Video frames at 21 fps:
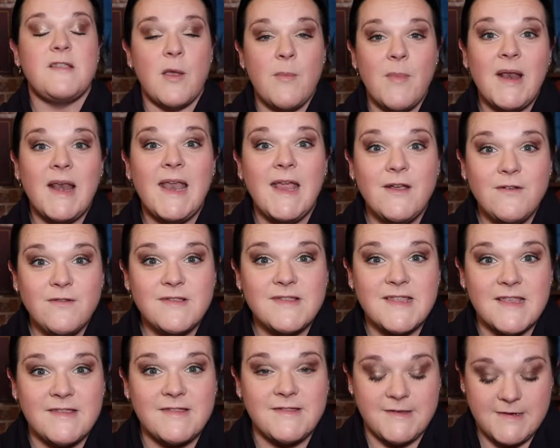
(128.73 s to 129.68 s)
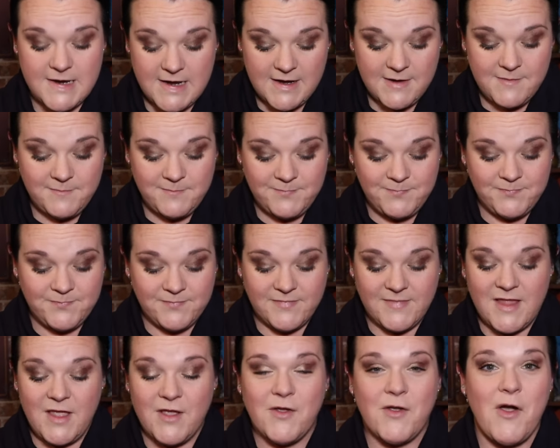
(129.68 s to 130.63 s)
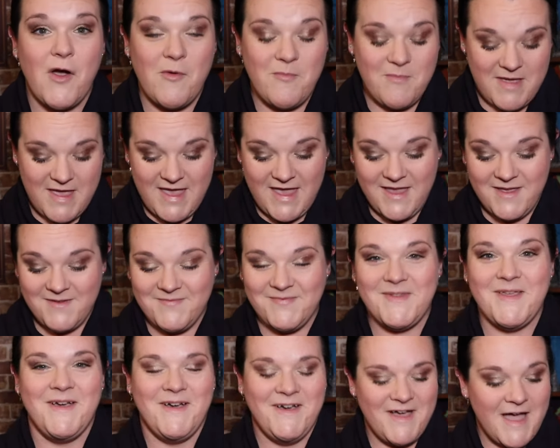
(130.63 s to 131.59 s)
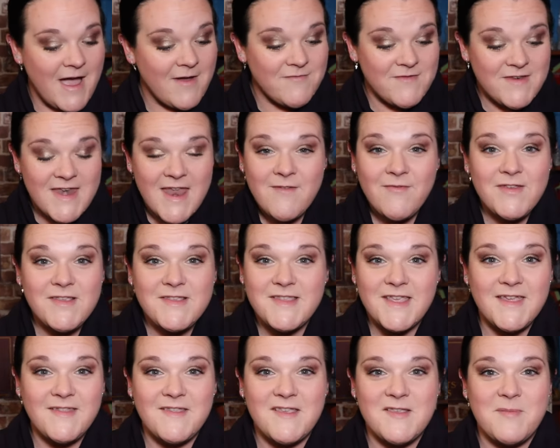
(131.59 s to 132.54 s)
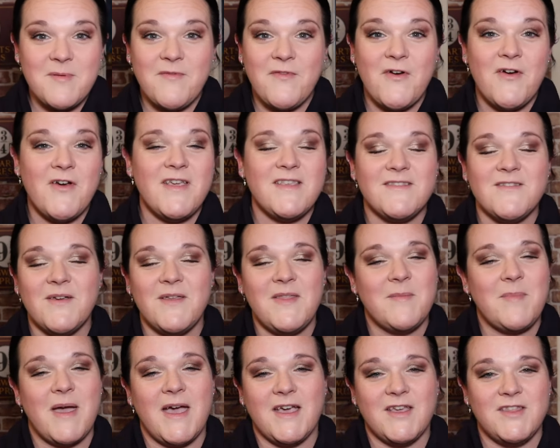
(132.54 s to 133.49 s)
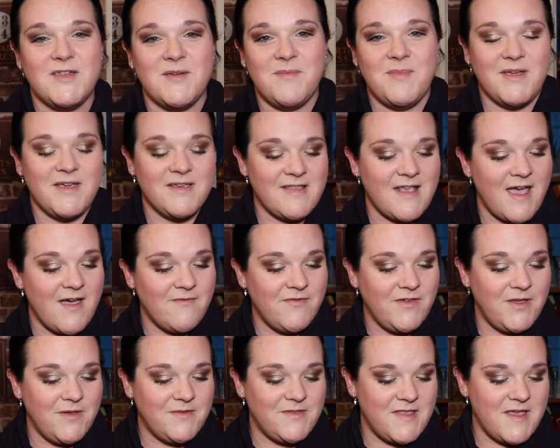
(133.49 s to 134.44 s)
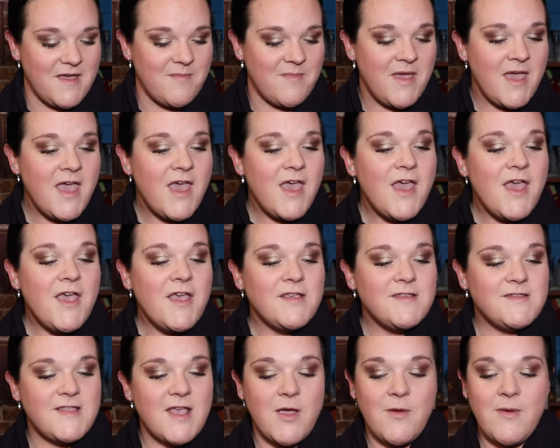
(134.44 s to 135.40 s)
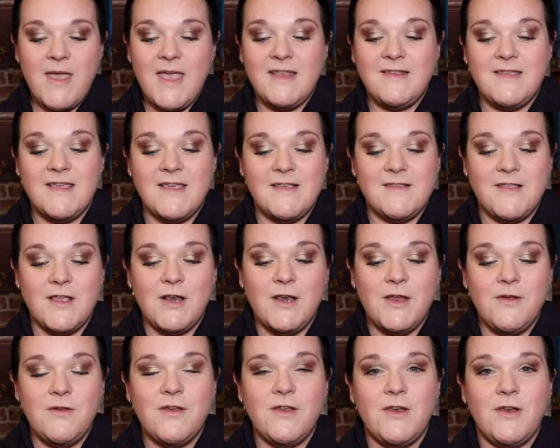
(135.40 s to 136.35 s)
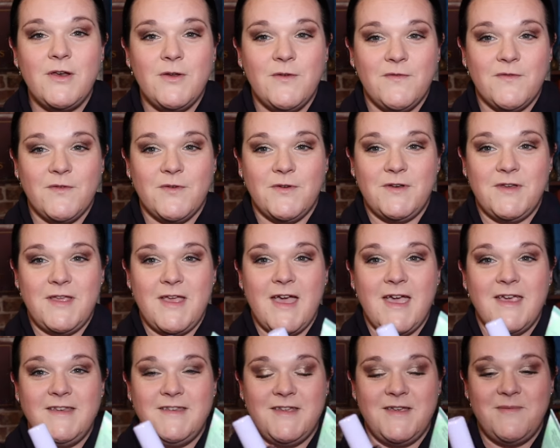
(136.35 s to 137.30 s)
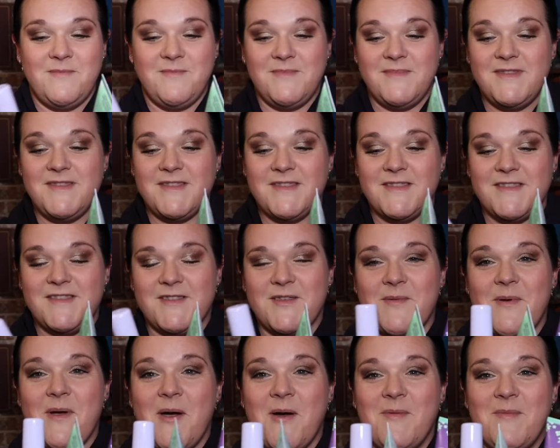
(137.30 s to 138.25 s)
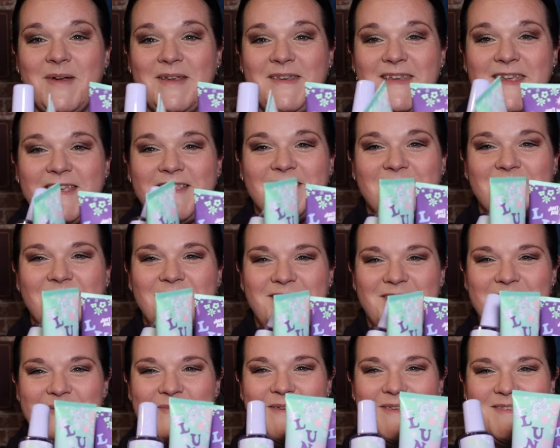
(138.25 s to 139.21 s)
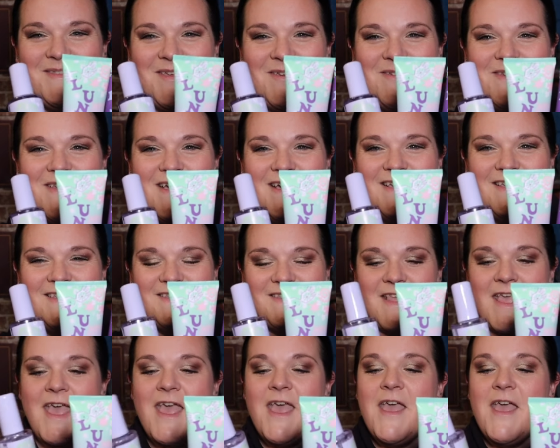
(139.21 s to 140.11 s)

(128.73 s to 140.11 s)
so my little sister got me, I've never seen this before, it's not in the packaging because I have used them. So it is Luna Lovegood items. So, oh my days, look at them, they're so nice.